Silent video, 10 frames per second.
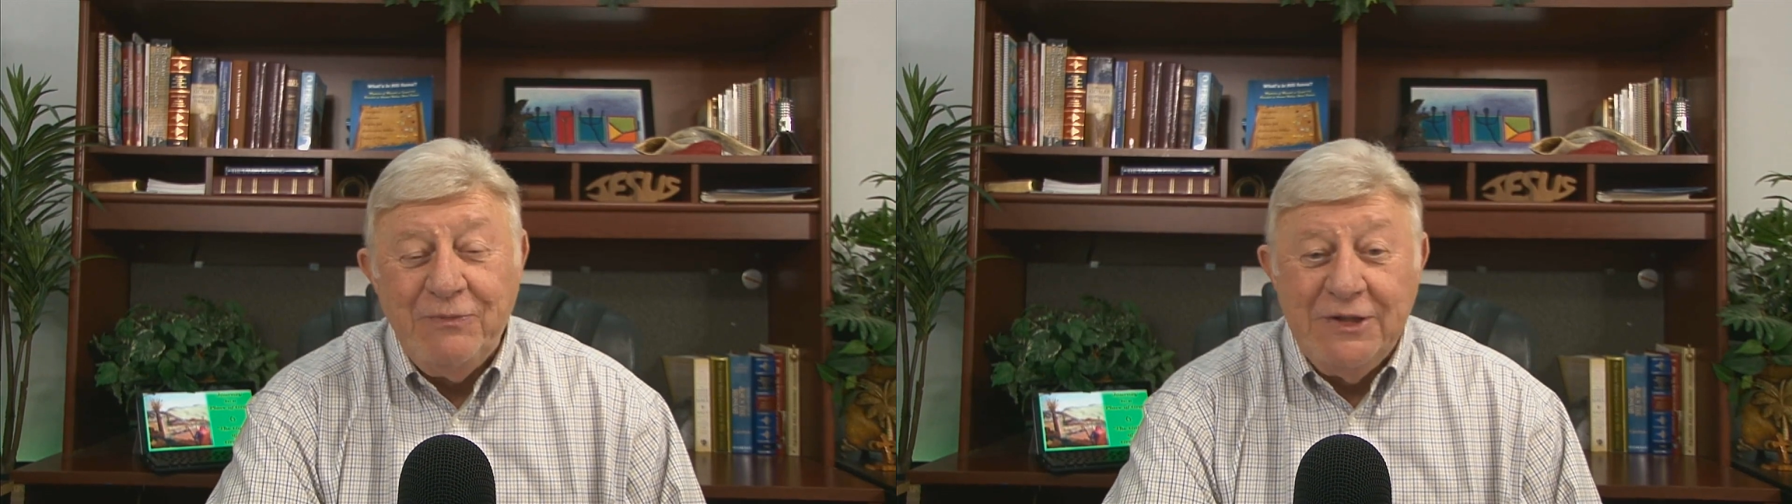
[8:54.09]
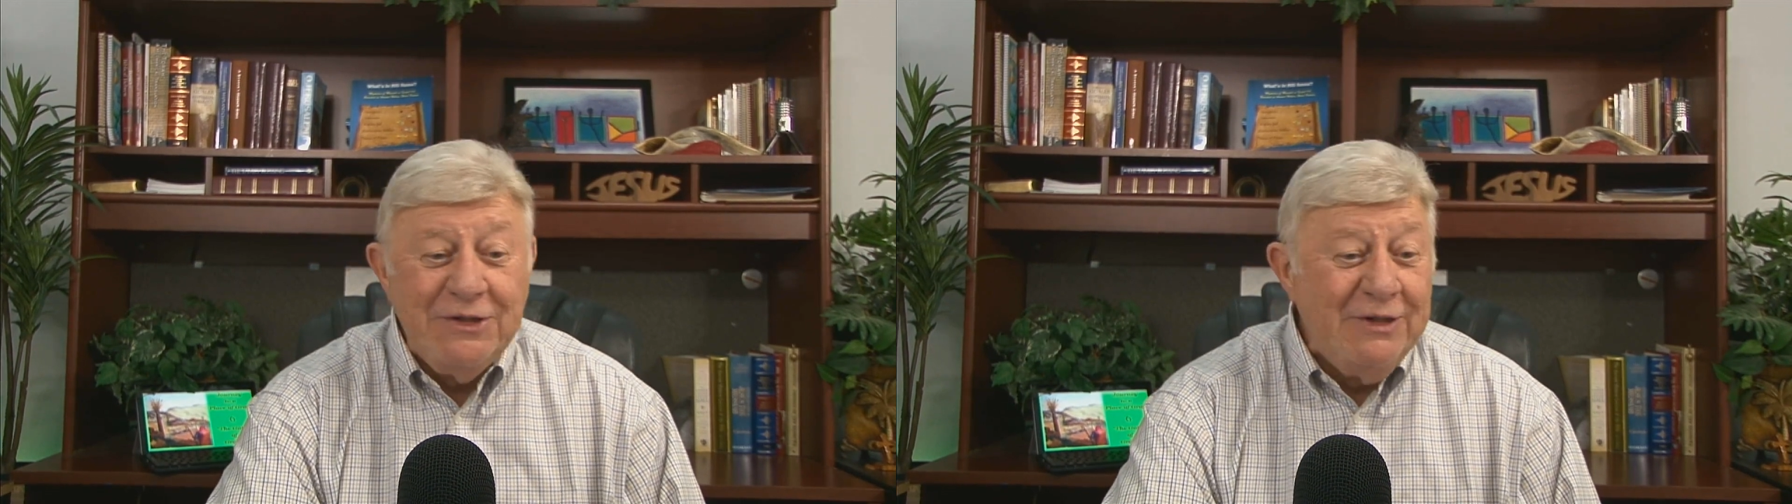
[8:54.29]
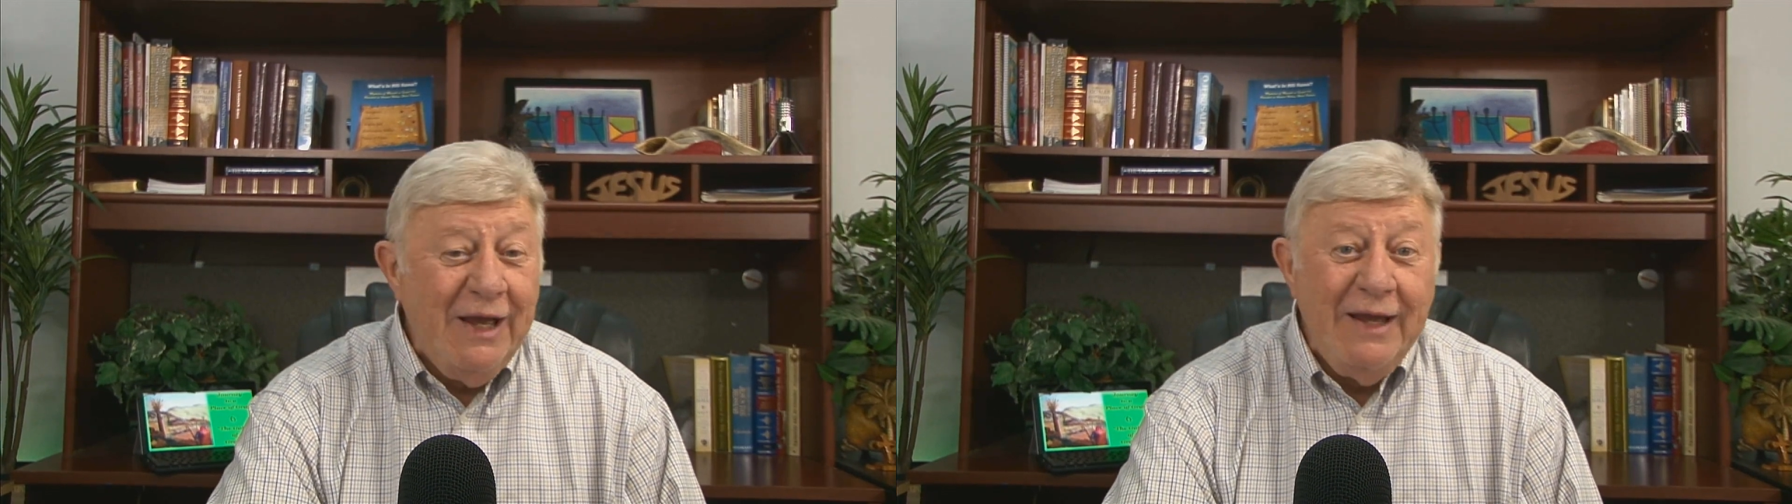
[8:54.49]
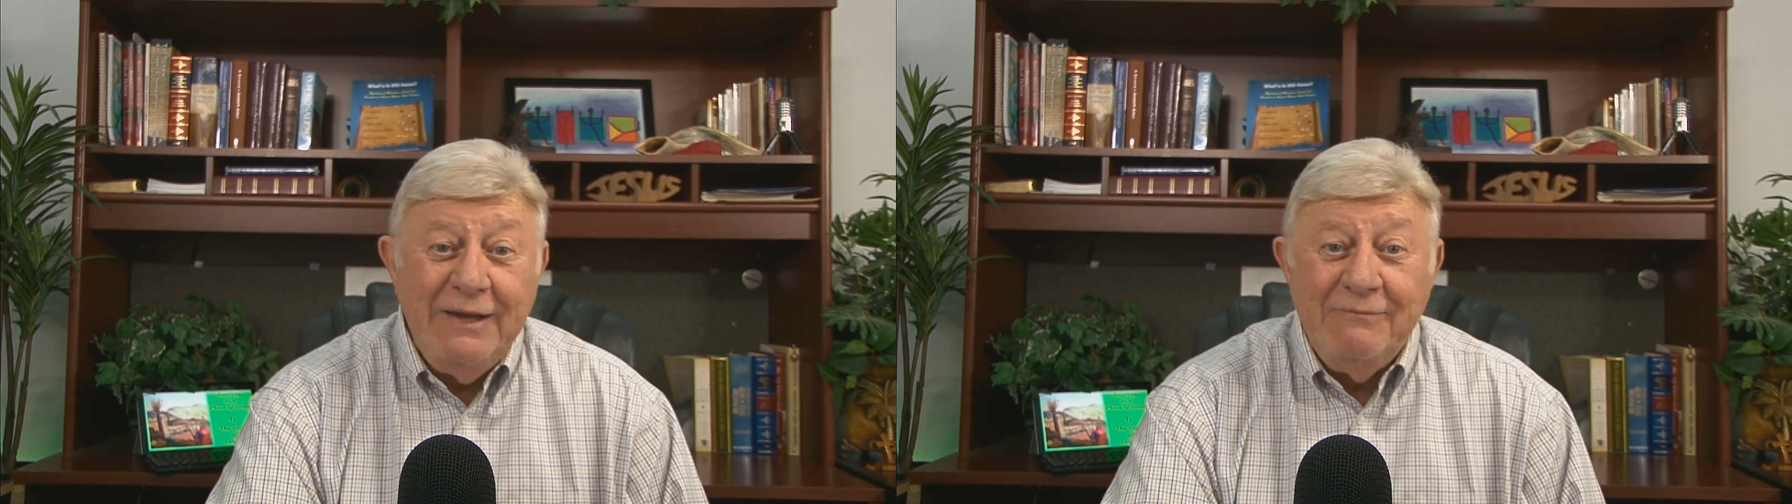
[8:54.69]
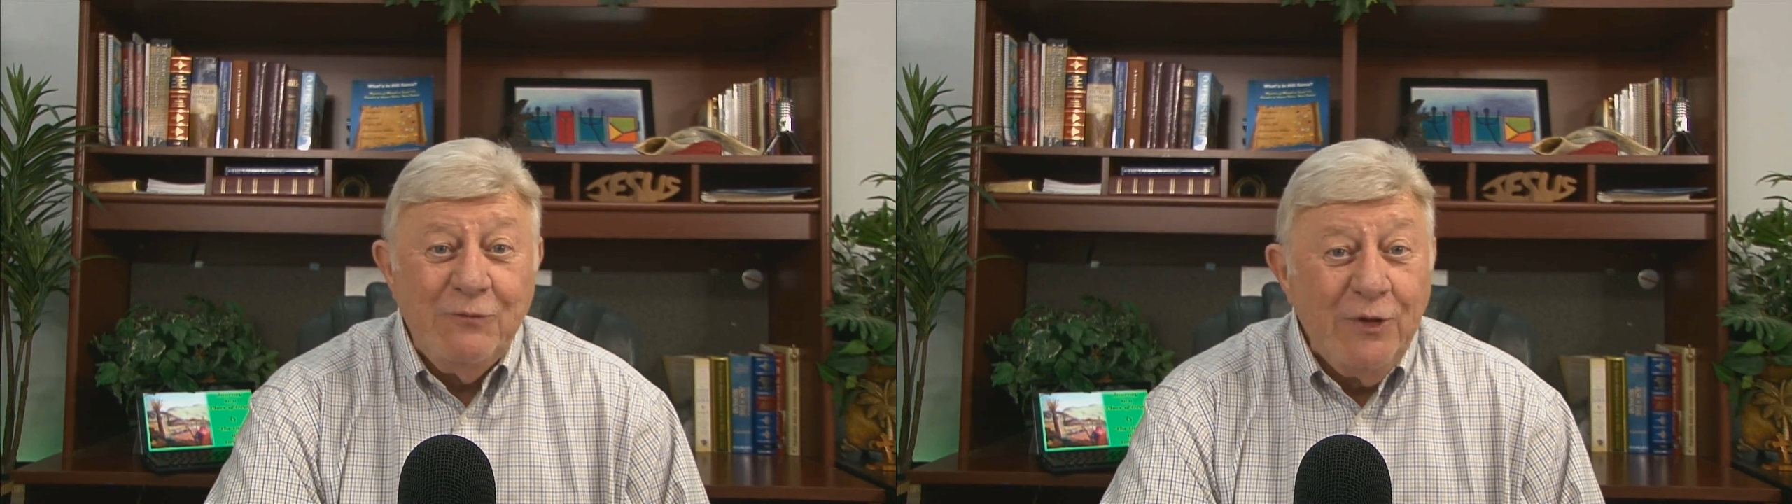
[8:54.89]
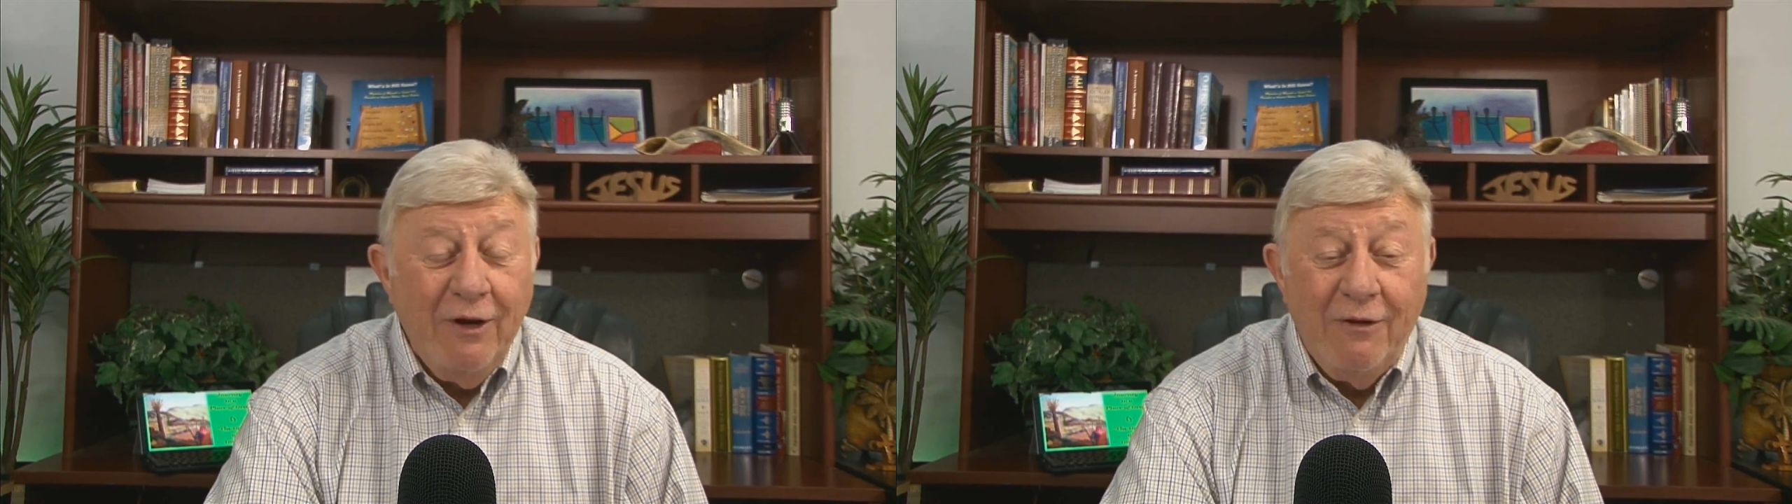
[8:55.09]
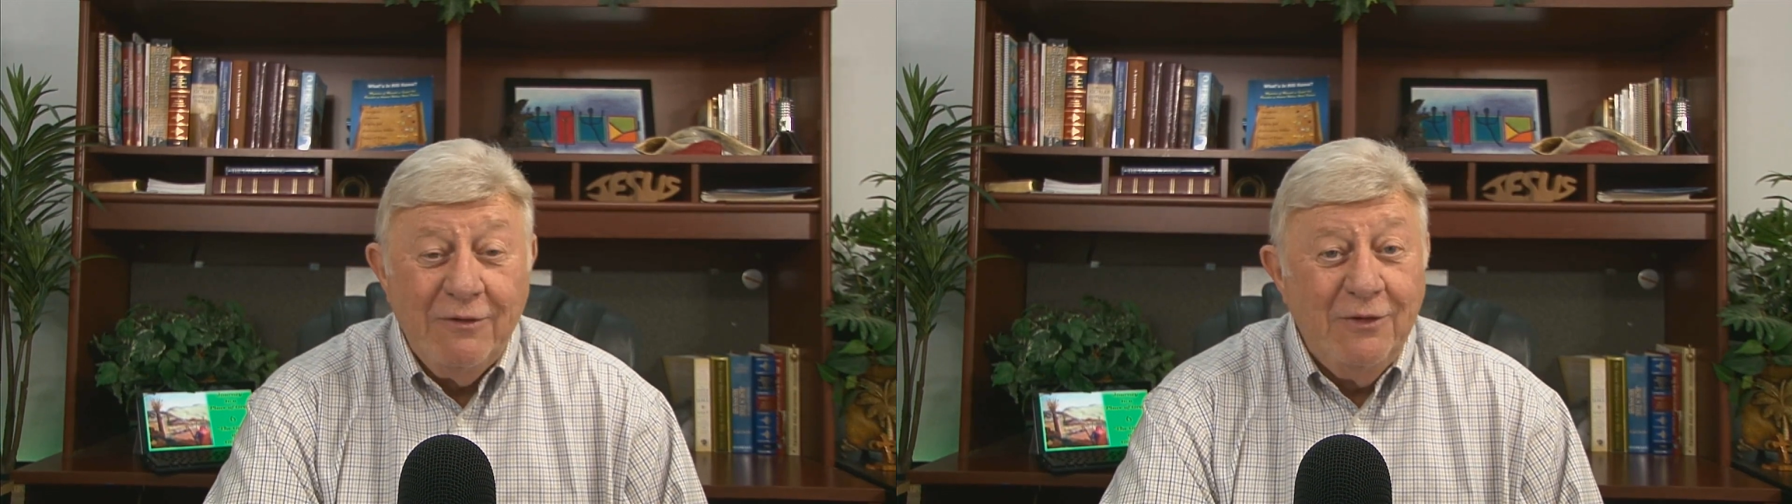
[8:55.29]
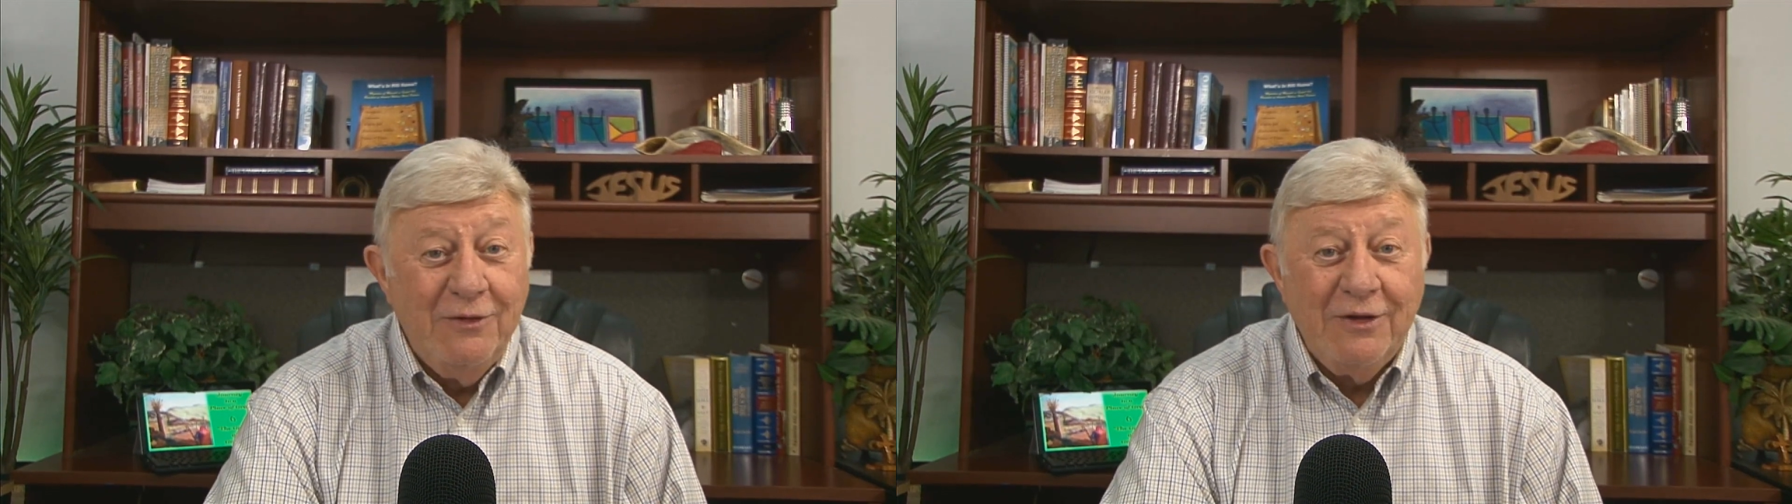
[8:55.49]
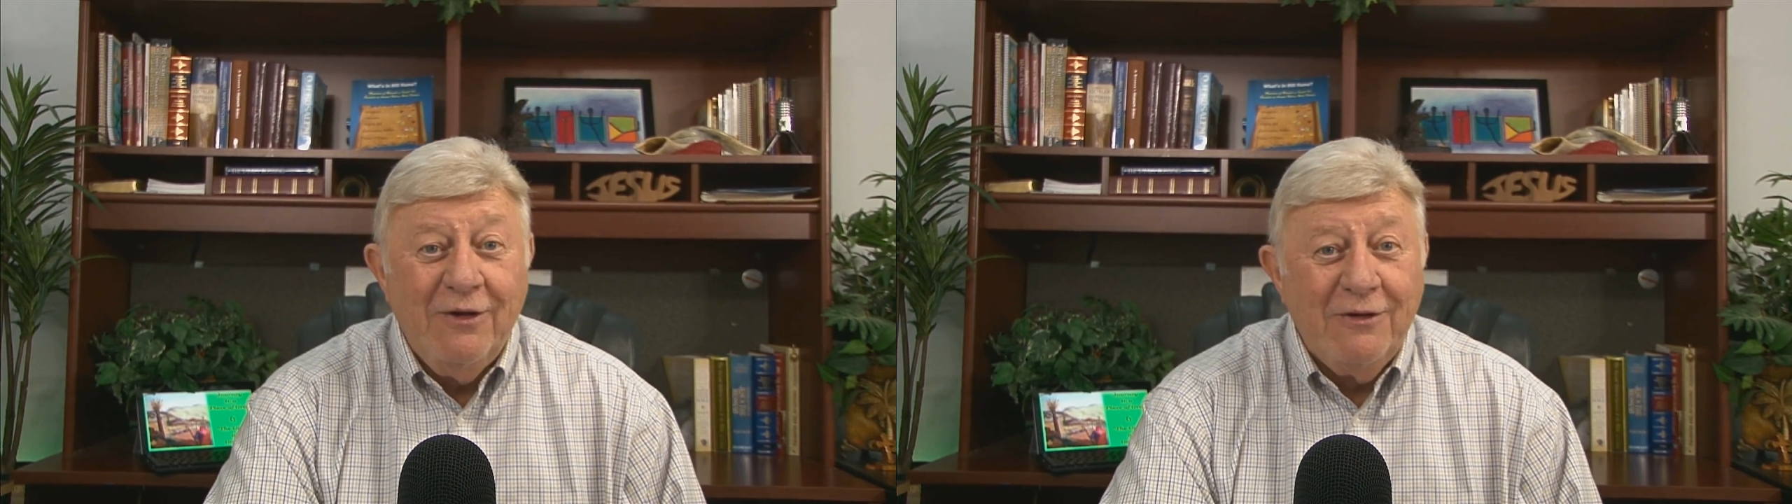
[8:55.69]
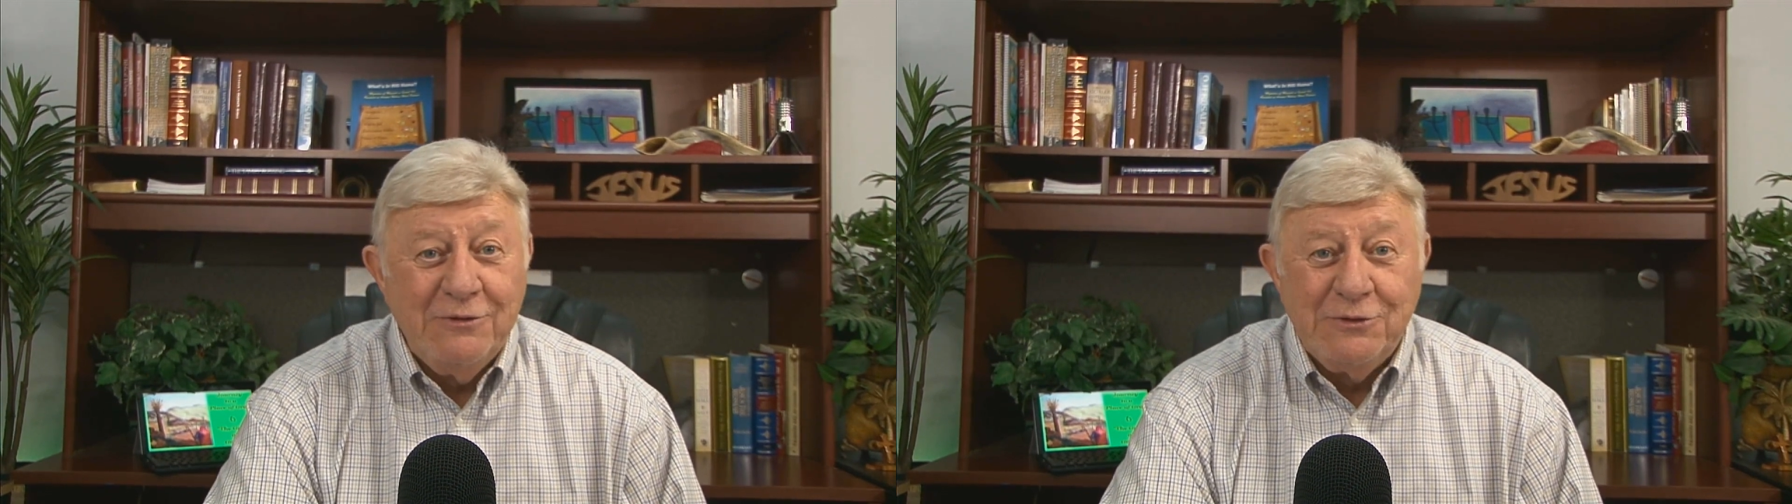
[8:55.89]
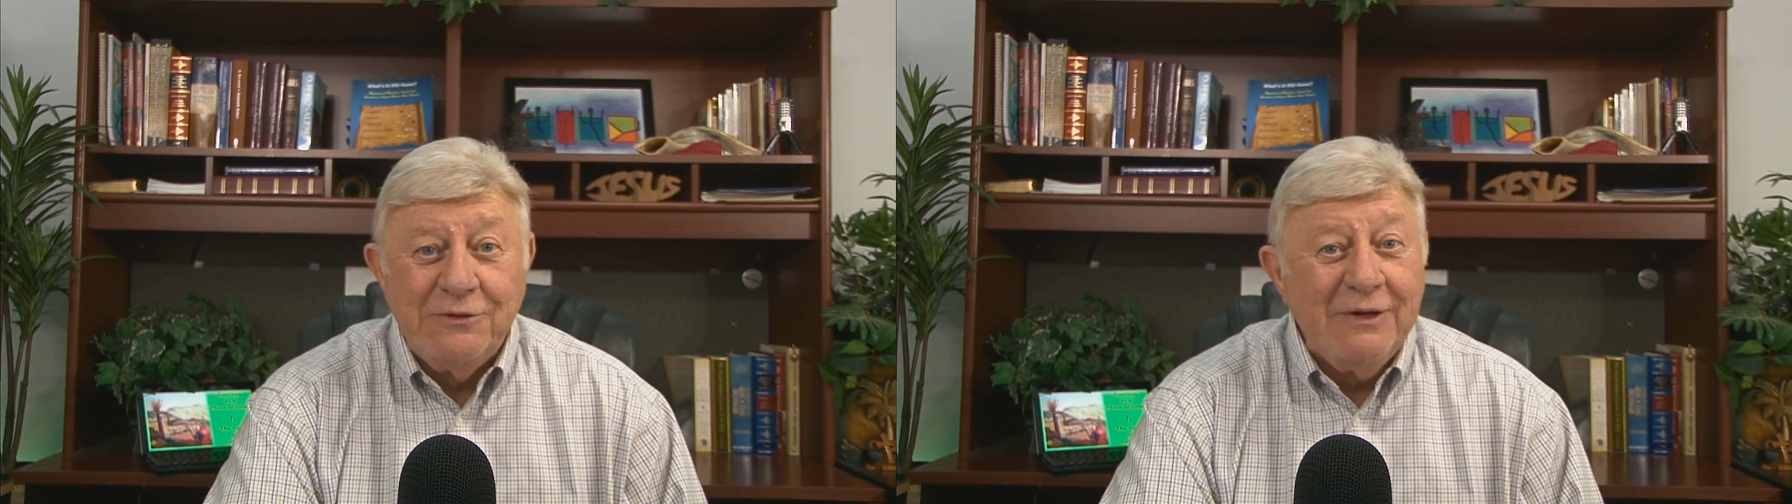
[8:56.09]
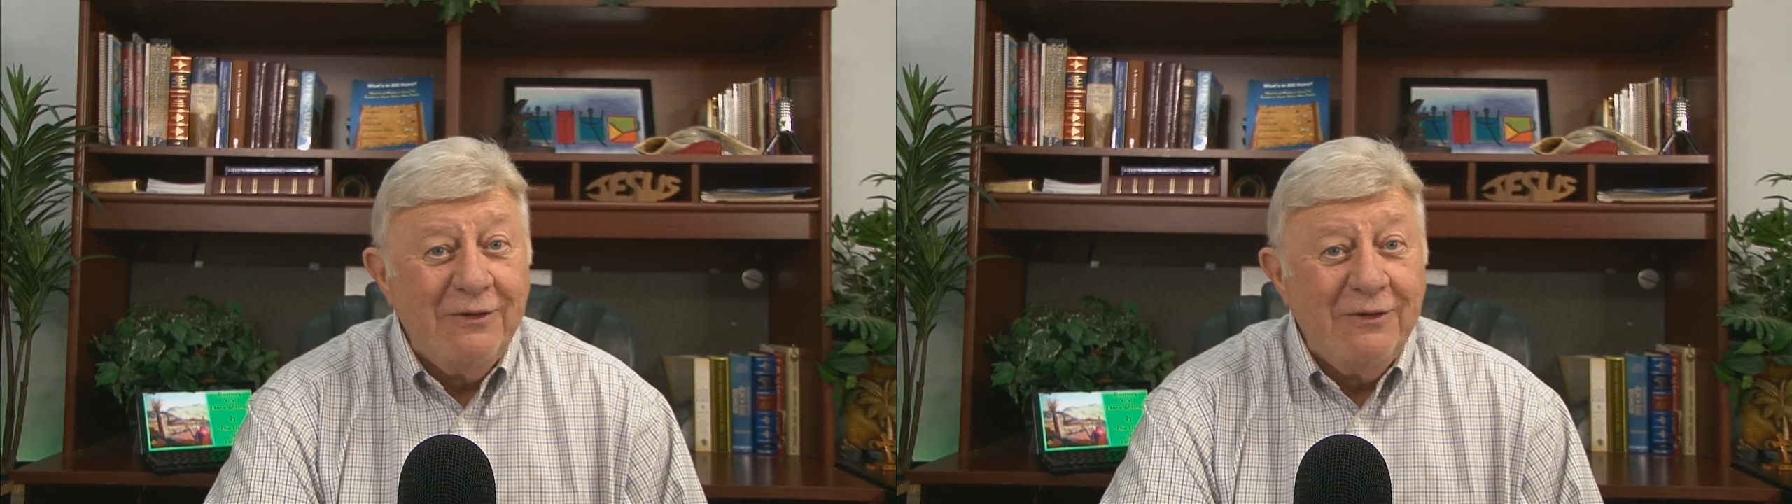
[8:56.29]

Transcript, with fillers: and today we all know that cars are,